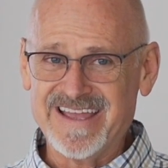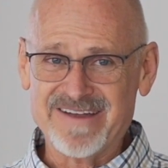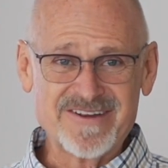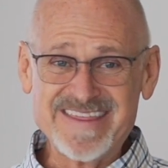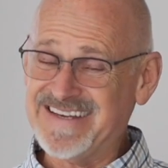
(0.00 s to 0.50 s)

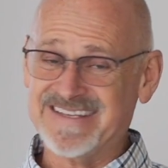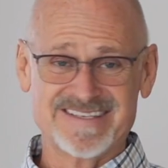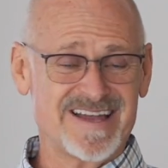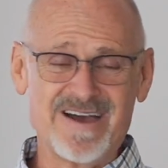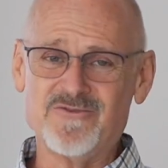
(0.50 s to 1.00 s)
Everything
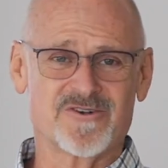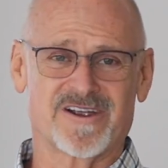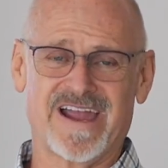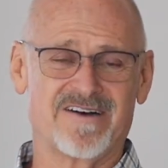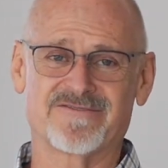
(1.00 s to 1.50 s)
does not
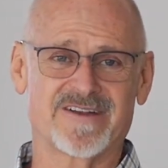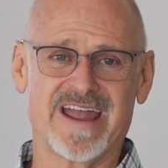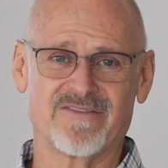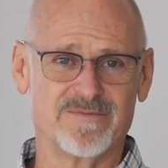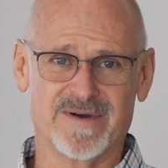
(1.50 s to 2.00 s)
work out for
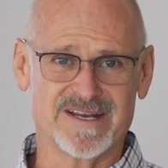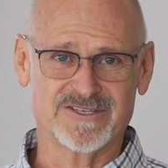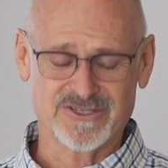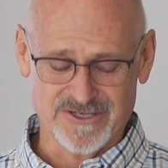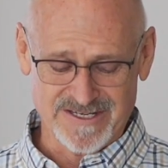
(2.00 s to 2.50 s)

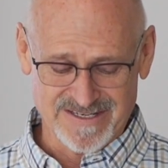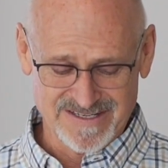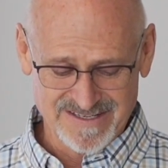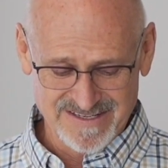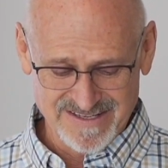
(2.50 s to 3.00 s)
everybody's good.
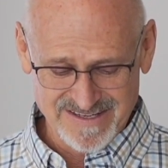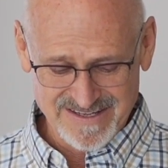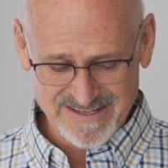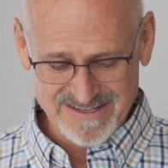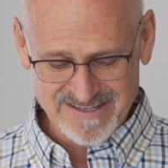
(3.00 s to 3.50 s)

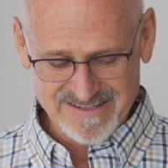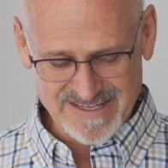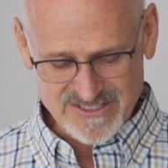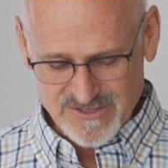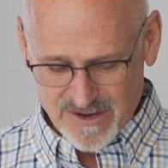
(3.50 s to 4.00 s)

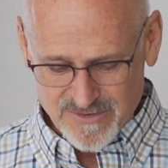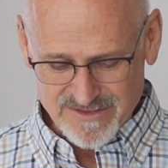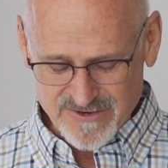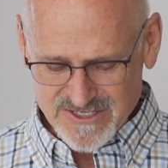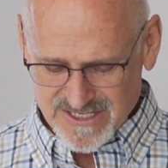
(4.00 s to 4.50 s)
That's not what
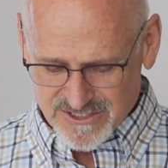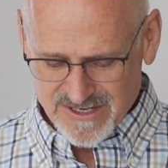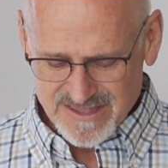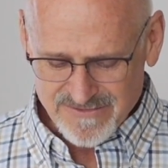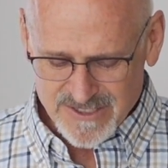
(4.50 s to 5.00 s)
the verse says.
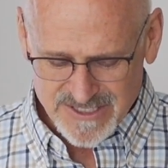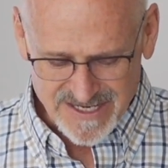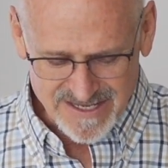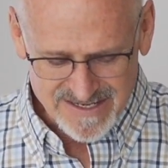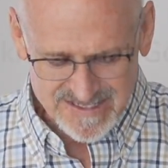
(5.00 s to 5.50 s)
Look at the verse again.